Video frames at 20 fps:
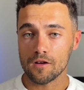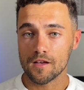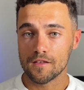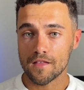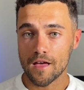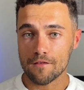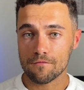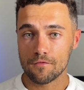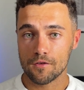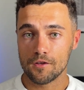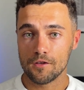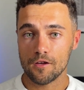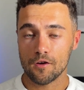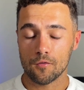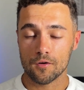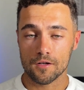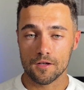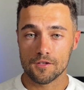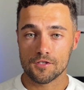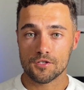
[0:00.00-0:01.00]
in that video
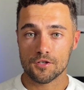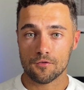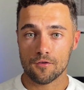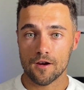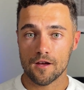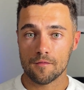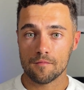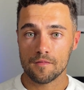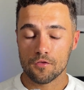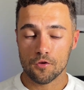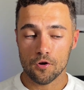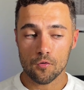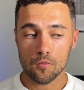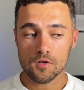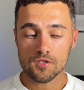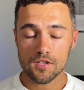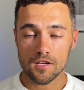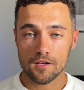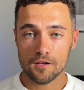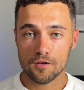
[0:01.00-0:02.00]
on Instagram, there
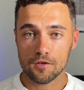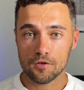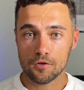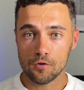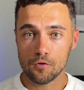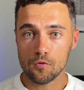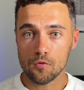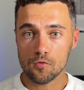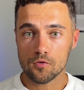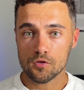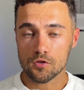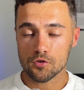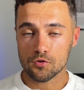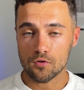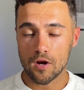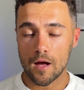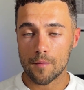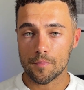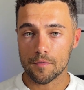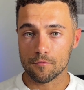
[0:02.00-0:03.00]
was a huge
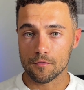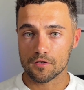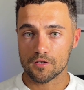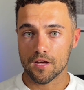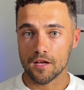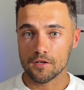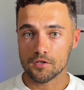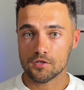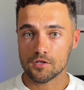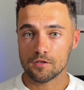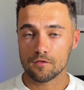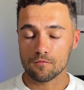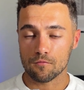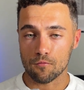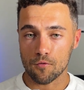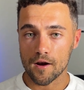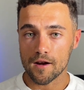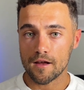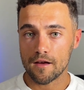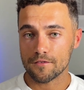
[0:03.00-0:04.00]
drop in retention
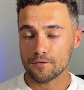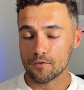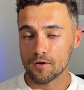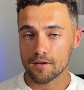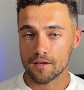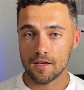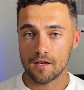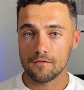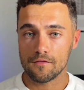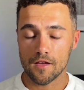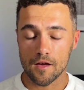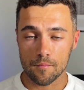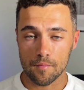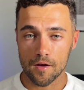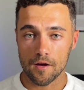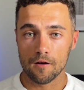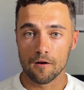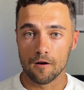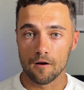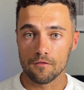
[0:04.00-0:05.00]
right after I gave that
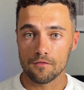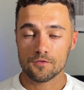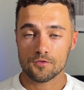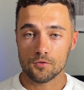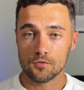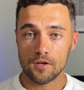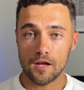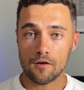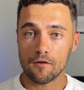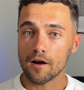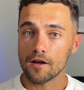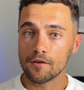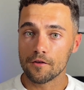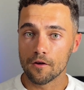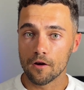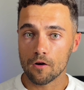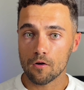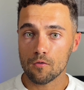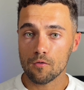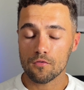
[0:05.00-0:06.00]
payoff. So now I
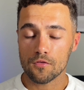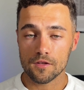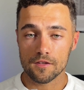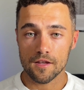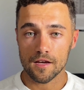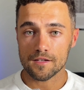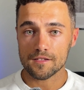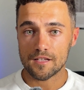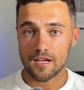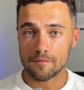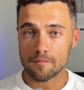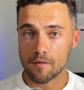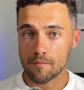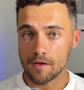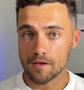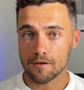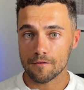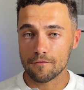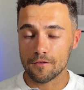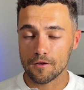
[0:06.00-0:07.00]
know the next time I
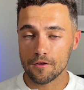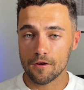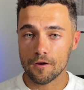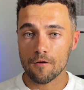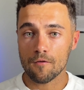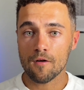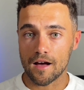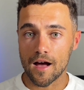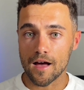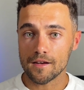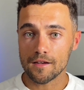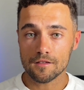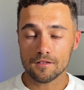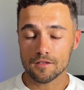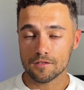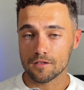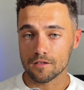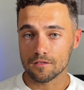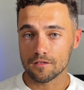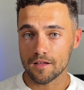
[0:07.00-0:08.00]
make a video, I need to
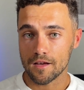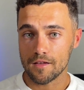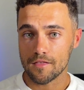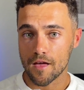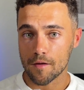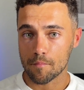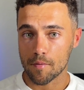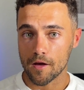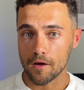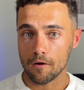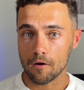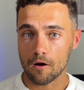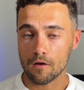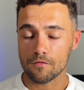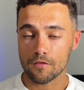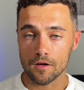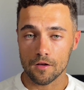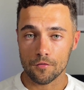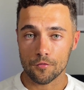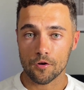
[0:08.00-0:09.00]
delay that payoff
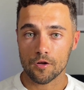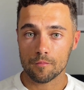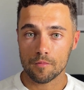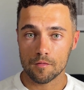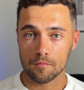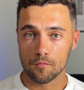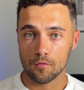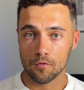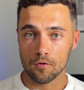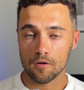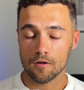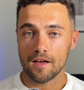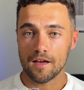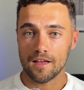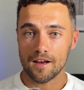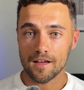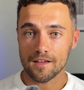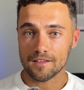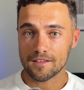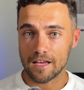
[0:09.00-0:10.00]
a little bit more. And
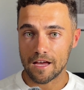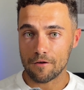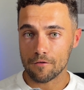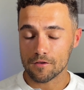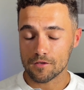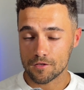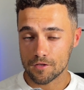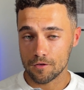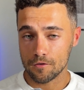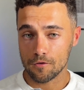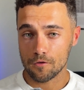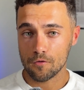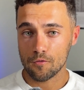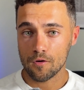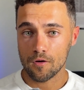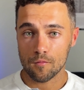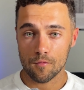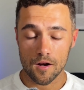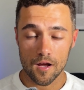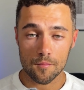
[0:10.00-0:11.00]
I guarantee you,
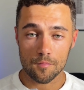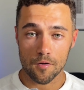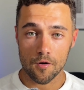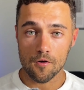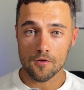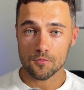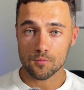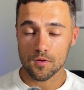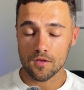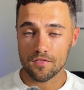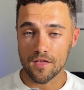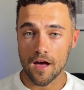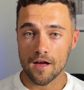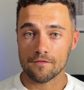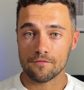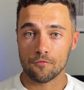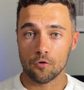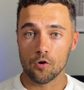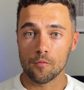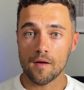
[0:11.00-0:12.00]
when I post with that
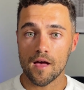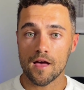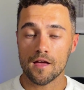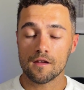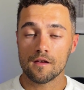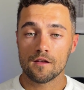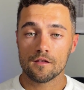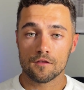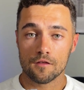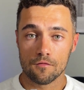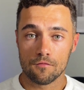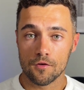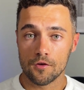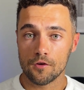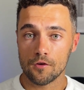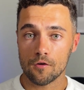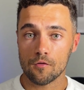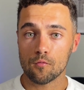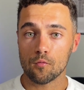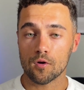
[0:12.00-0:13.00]
format, the
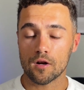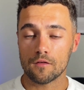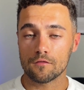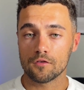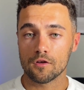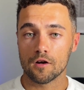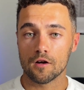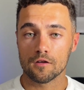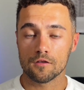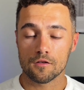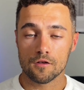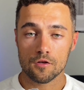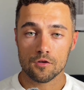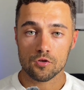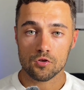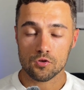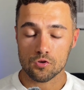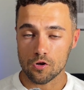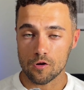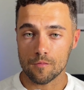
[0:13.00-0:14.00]
video would have done
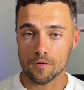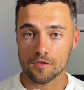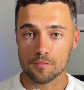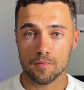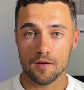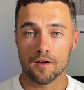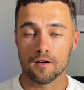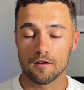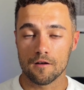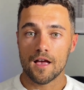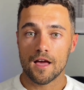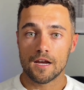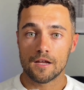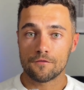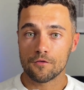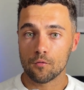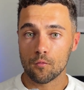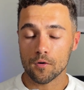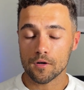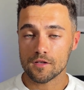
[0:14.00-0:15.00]
so much better. And if
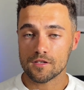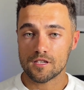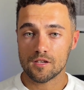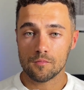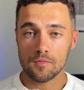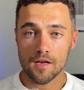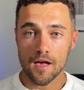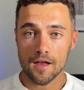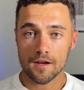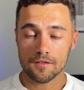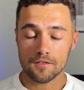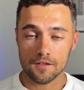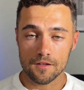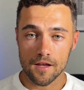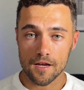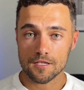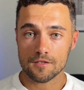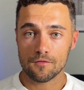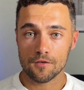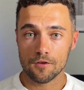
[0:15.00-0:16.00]
you want to see me edit the
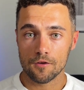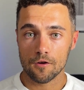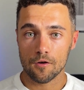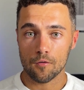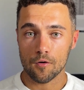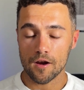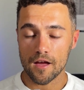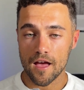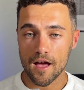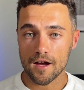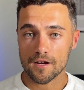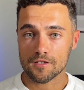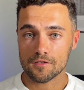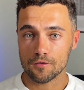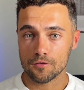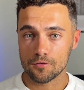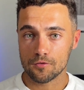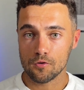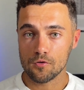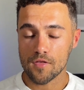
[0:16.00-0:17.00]
next video where I actually
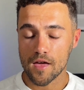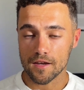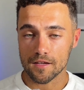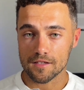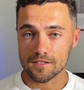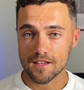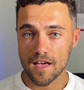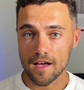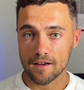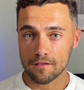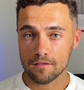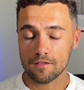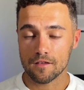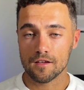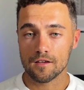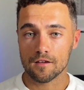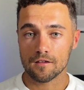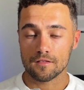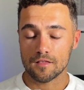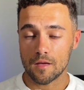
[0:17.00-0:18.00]
do that exact
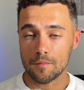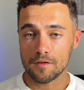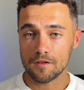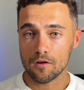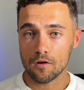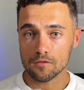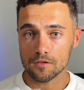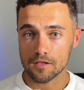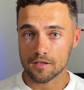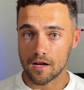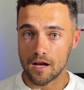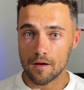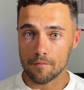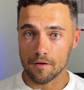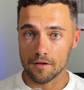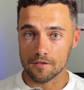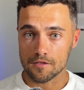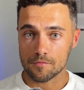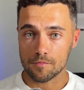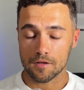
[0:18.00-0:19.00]
thing, let me know in the
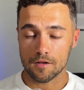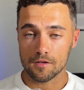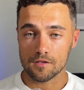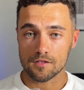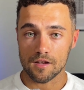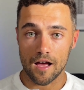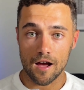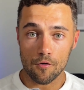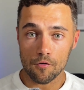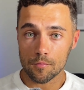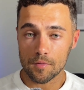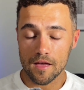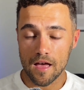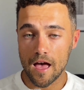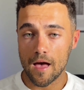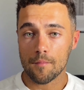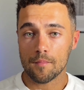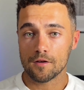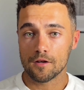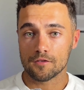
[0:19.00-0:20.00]
comments, because I would be
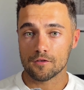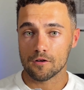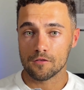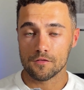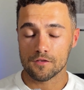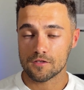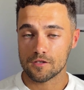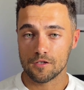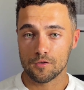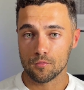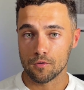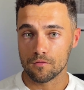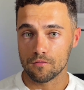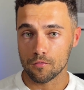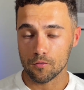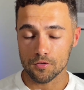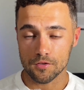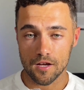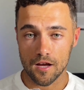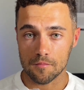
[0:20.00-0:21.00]
happy to turn this into a
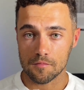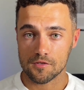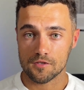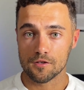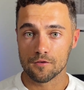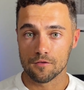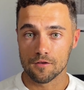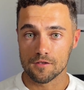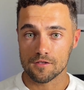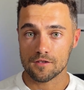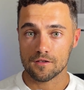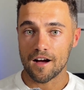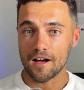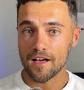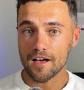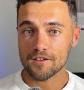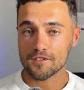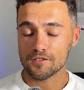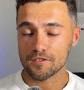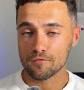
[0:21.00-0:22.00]
full-time series. I
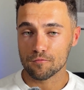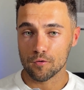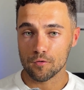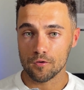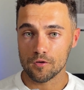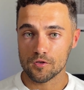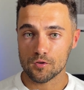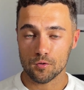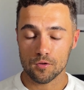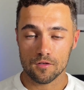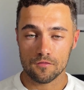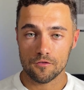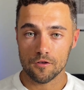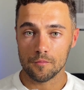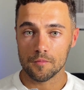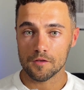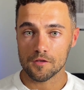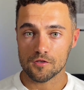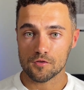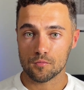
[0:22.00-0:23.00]
actually really enjoyed
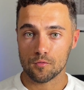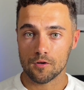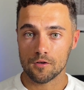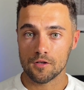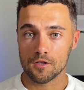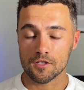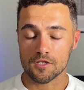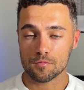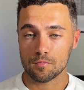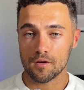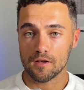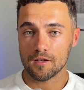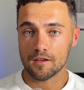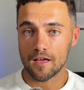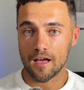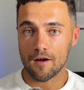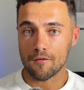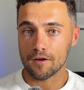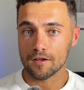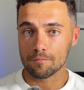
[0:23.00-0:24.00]
filming this one, explaining
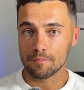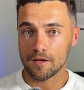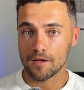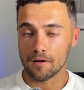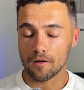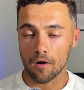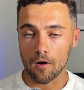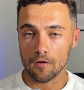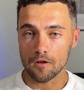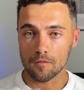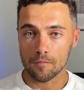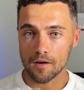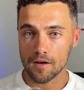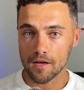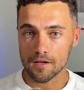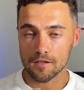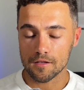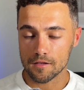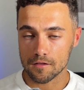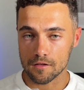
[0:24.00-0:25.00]
how I made all of my
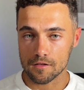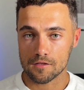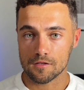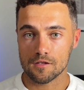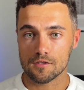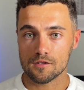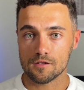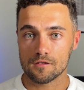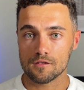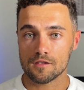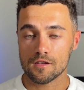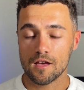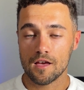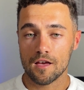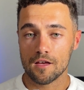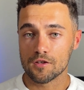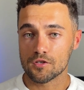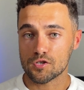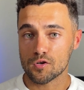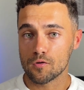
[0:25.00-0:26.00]
editing decisions
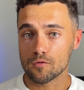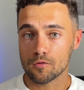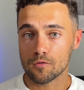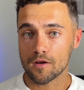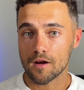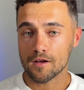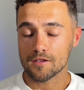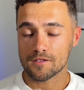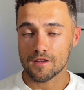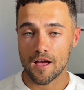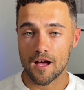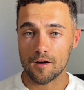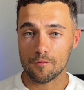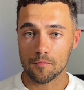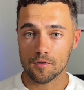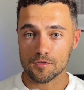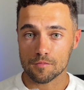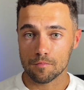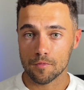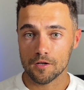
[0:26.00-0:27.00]
and showing you guys how
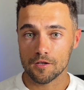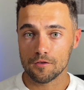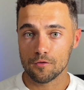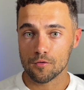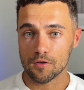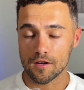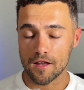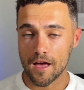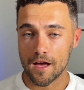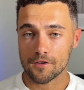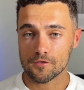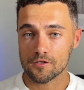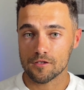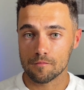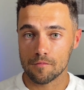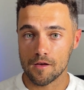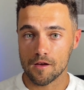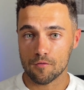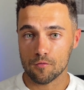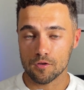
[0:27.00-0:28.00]
much money you can actually
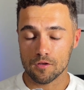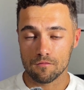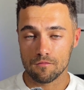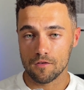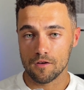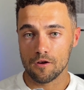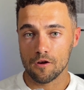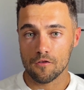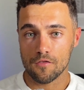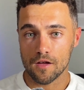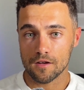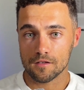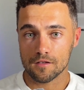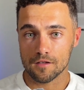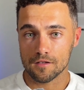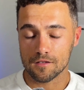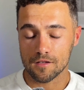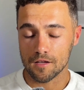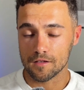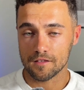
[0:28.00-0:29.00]
make with a video that
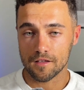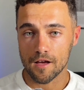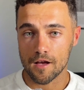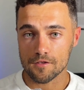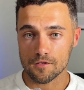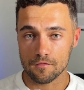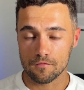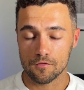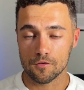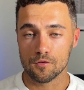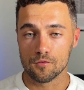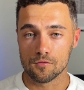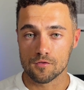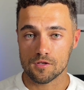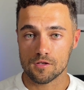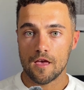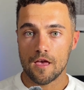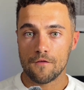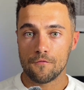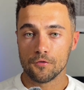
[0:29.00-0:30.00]
did 10,000 views.
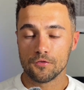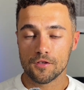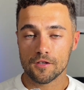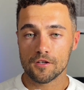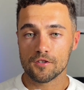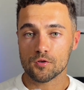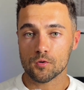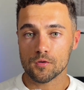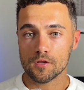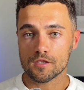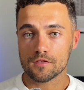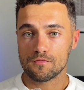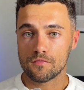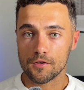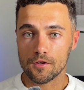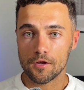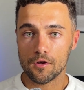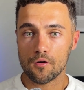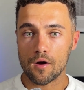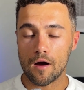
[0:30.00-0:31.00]
If you did enjoy this
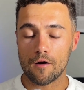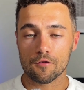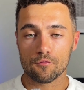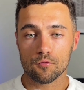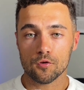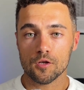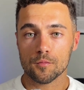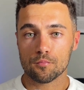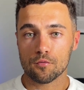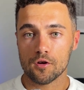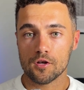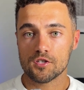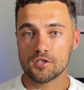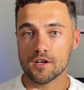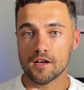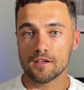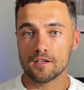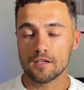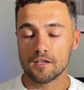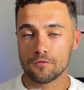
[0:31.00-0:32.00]
video, I would really
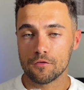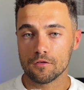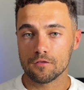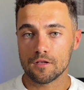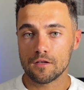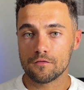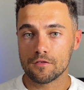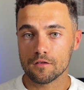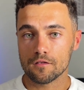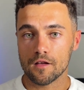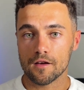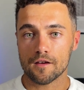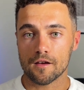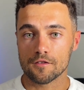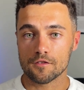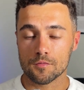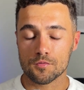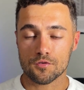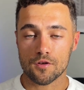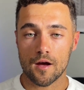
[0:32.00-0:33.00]
appreciate it if you leave a like and
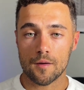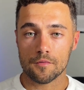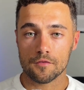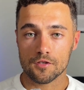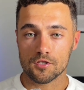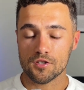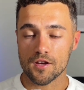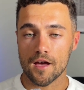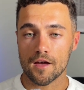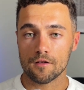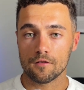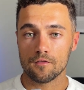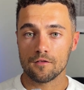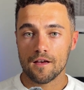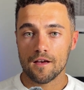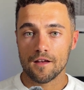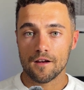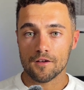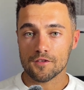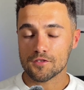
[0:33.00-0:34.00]
subscribe to the channel,
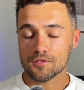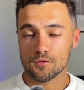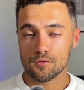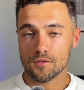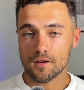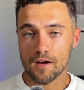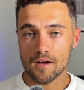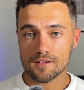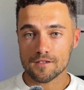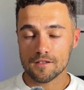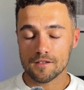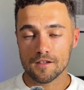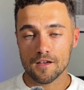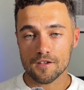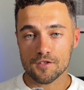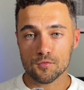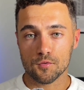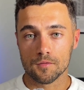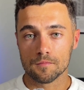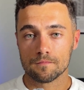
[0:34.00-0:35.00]
and I'll see you guys in the
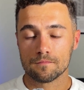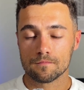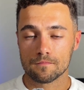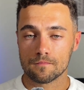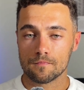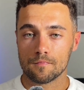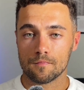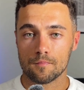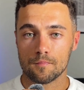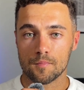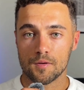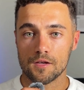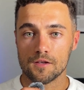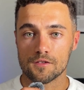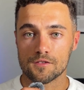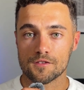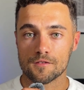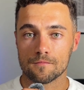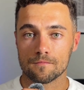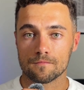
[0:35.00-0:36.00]
next one.
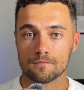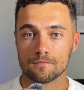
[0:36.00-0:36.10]
Peace.